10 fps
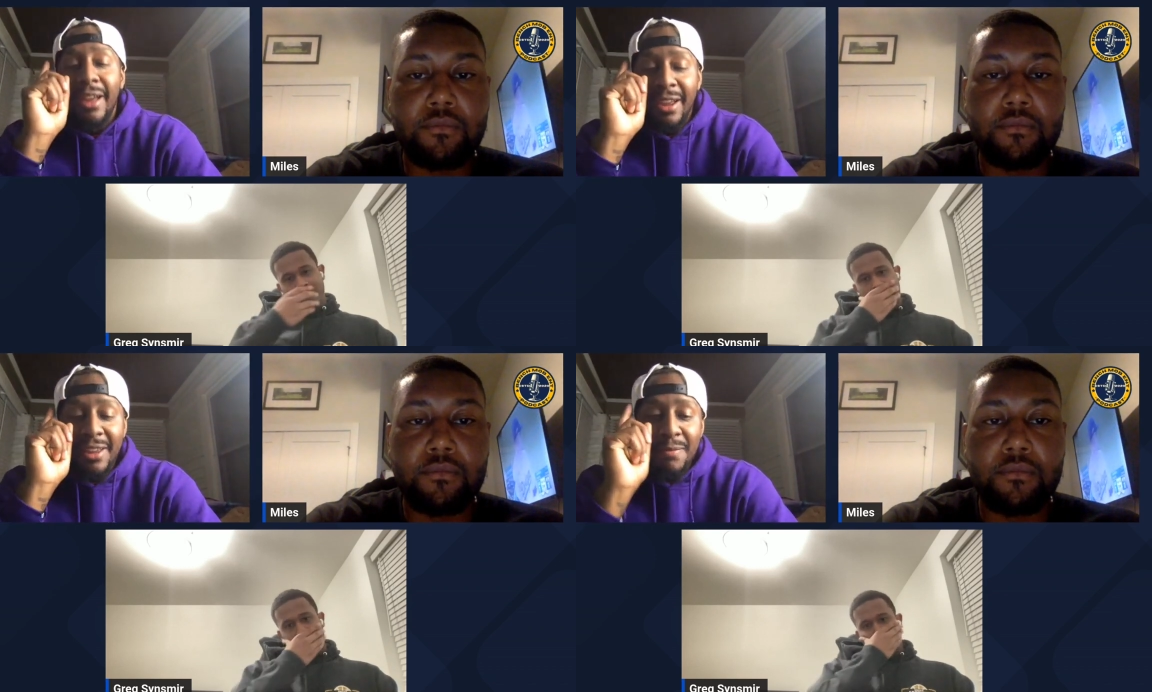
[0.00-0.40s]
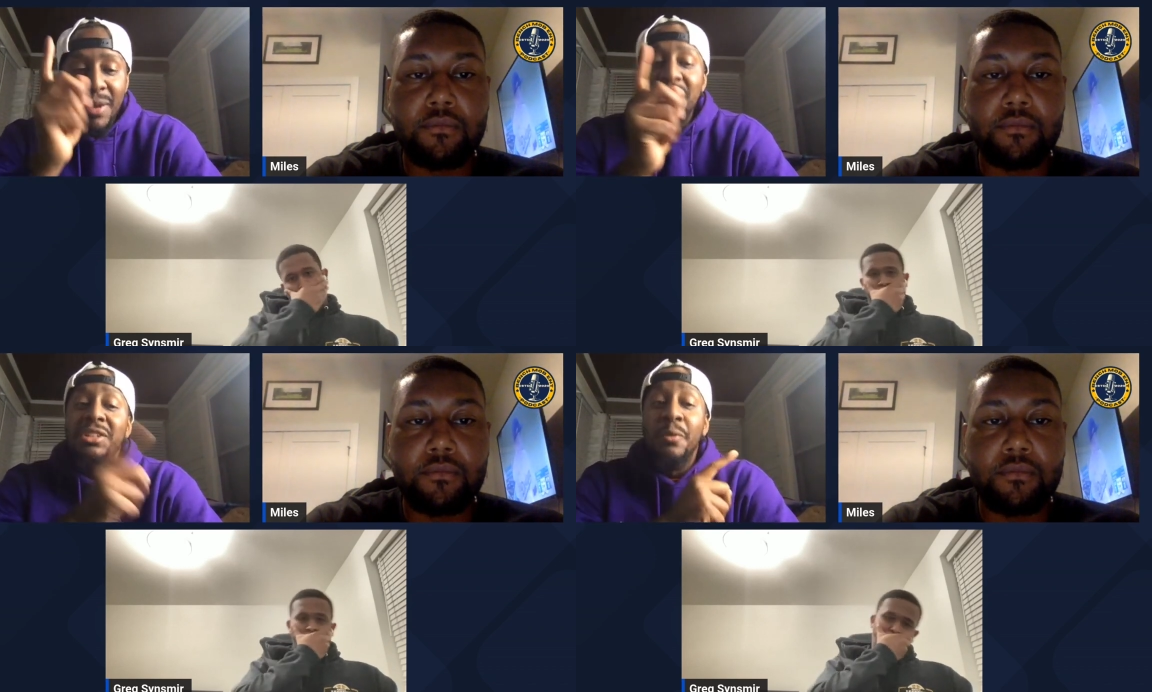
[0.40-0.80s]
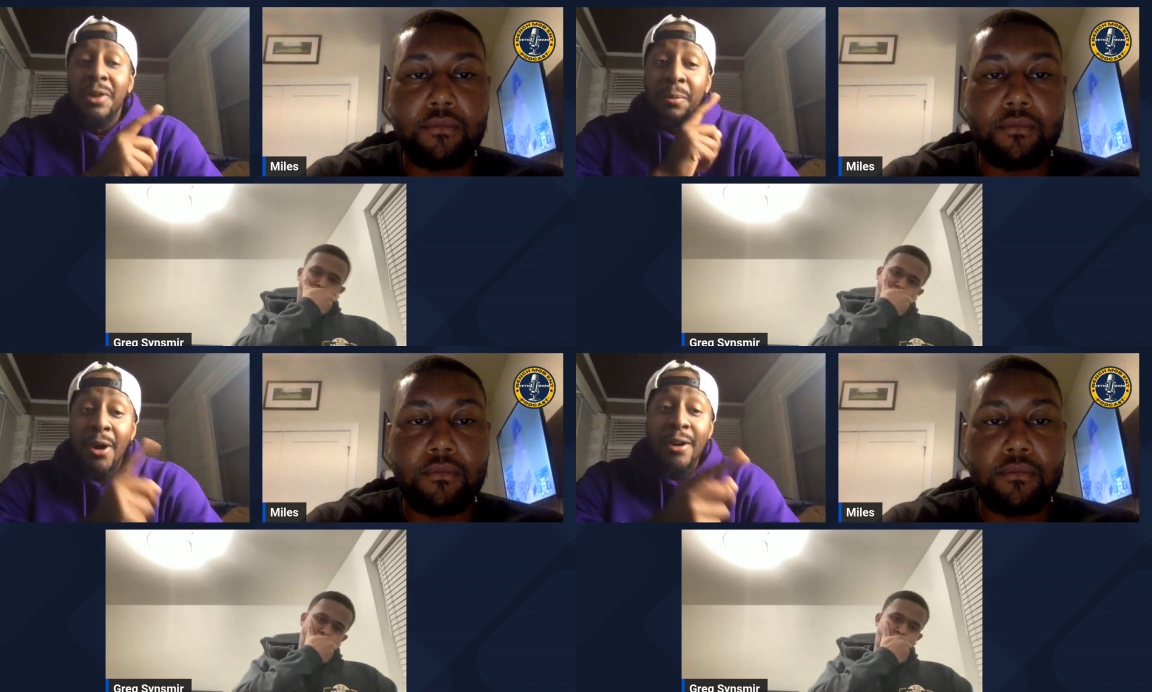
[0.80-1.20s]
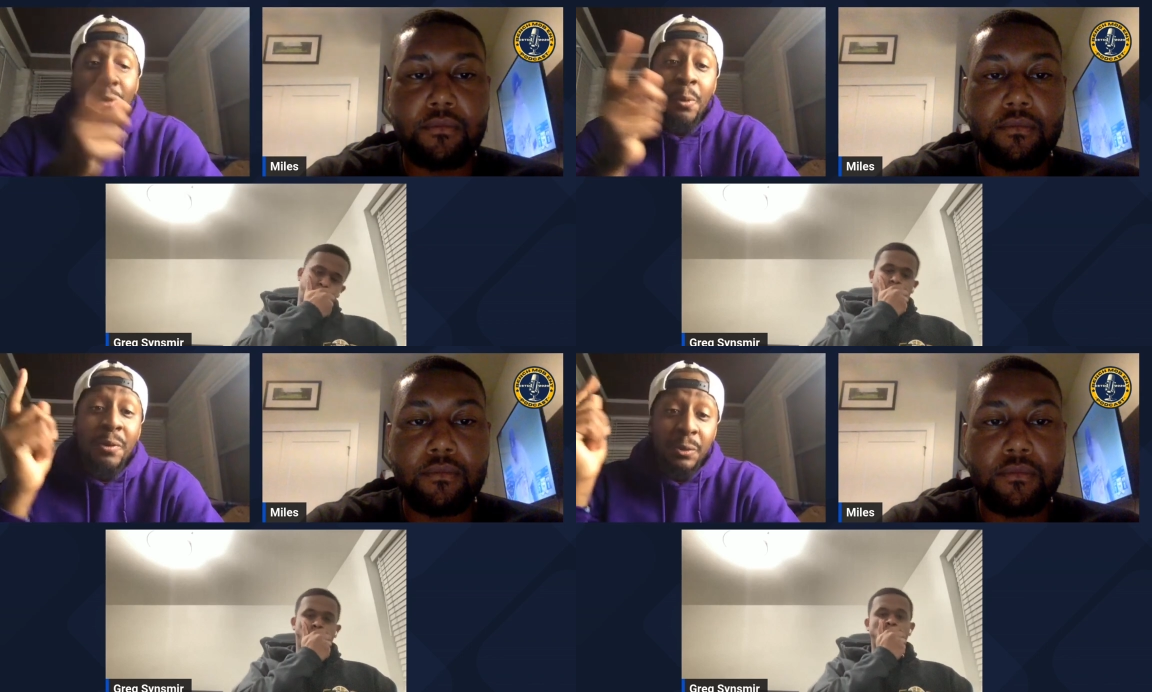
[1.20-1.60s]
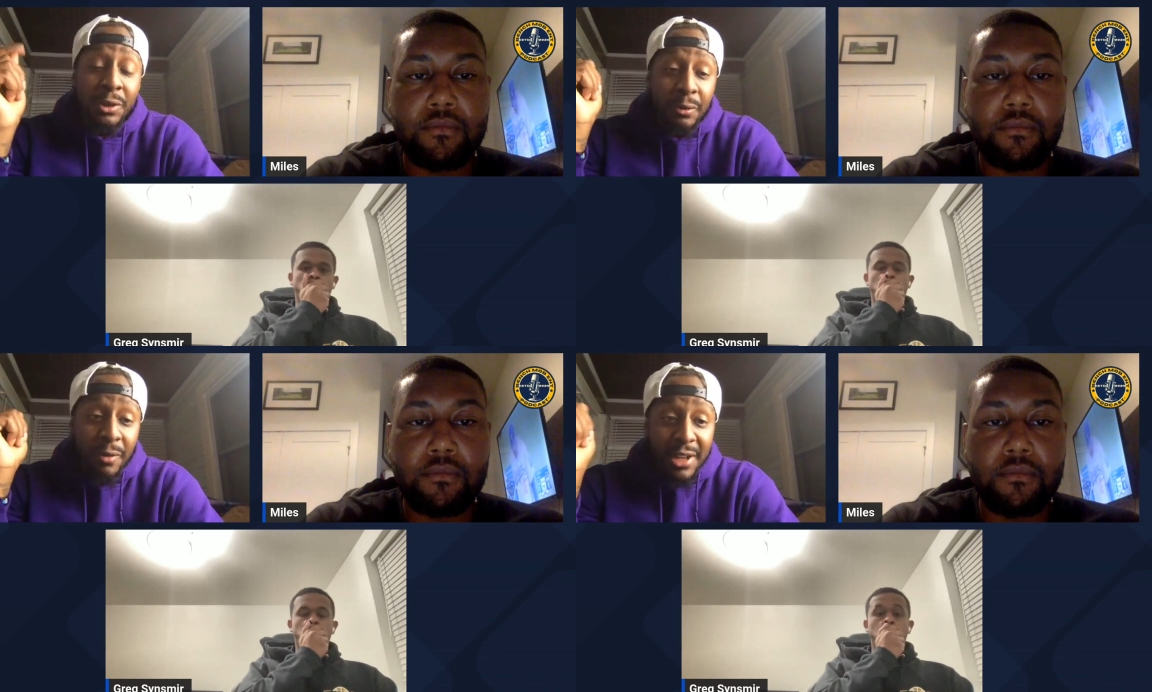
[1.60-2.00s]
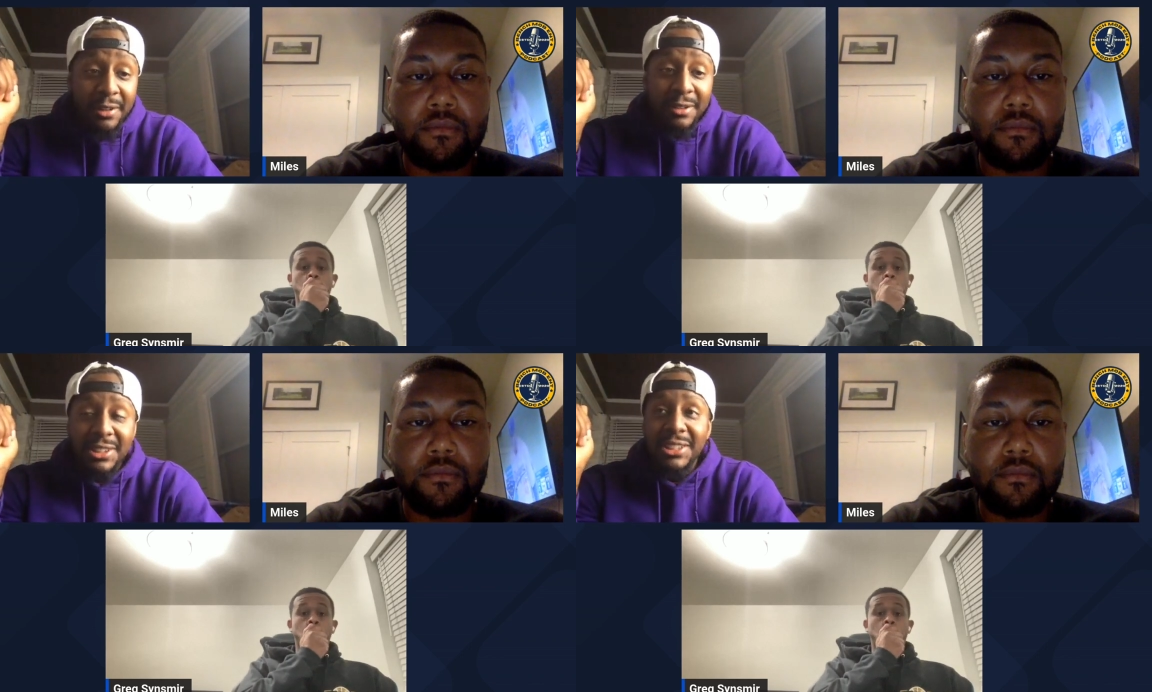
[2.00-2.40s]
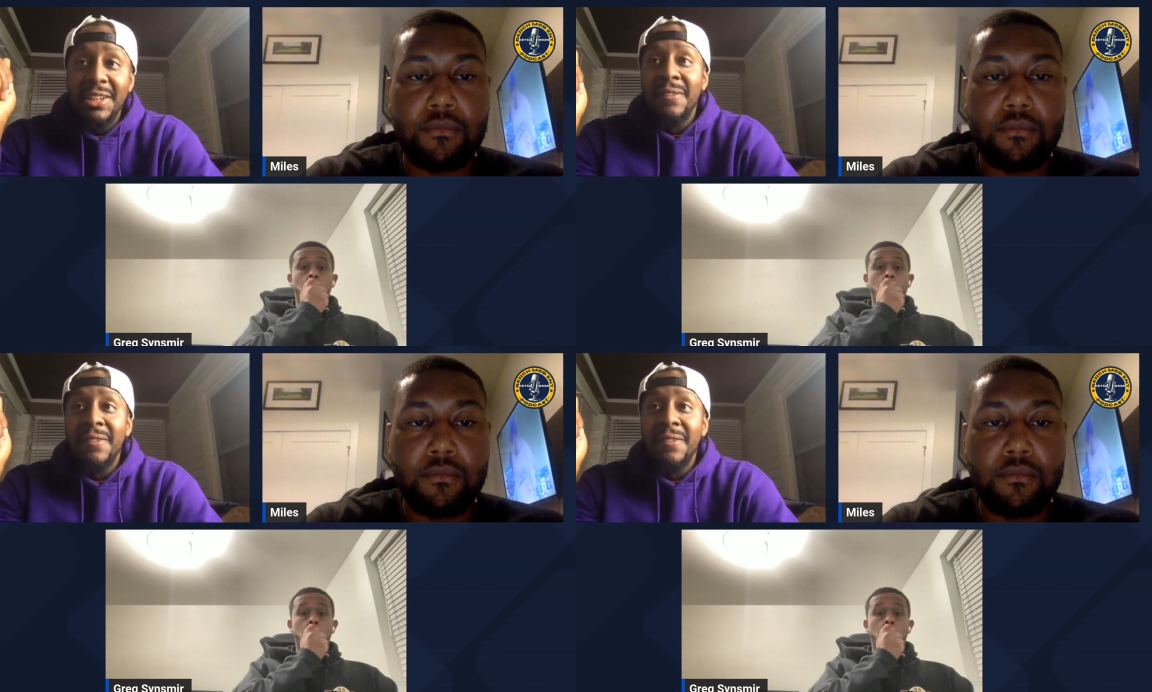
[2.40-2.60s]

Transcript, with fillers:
Speaker 1: and he mentioned when Amari Cooper was with the Raiders